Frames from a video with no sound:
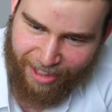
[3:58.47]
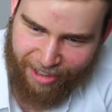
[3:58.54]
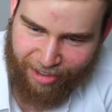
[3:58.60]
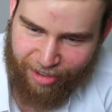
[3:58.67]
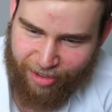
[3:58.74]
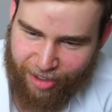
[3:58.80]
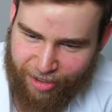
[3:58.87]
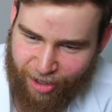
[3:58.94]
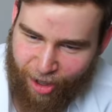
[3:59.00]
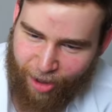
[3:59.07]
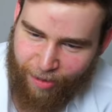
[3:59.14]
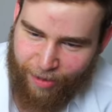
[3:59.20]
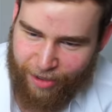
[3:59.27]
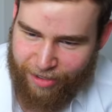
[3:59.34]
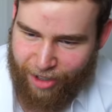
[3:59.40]
And does the
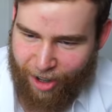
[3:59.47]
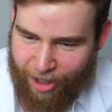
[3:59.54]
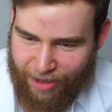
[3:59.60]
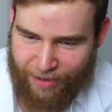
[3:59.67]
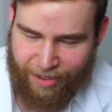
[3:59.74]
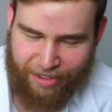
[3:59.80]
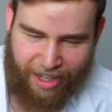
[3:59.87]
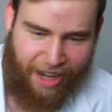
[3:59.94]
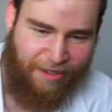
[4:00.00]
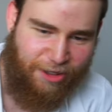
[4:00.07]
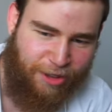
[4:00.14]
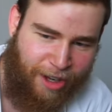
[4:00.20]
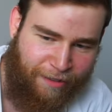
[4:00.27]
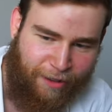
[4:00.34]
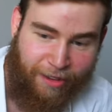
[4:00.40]
Talmud talk about time
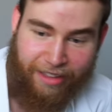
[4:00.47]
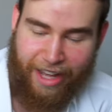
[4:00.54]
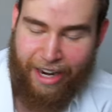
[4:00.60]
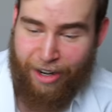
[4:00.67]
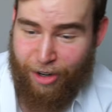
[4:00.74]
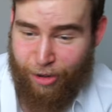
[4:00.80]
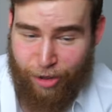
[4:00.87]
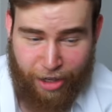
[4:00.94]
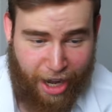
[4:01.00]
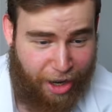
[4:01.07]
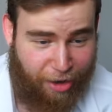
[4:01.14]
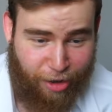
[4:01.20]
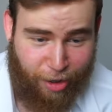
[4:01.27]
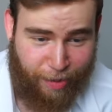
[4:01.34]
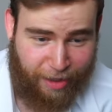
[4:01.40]
travel? That I don't I
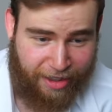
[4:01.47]
don't know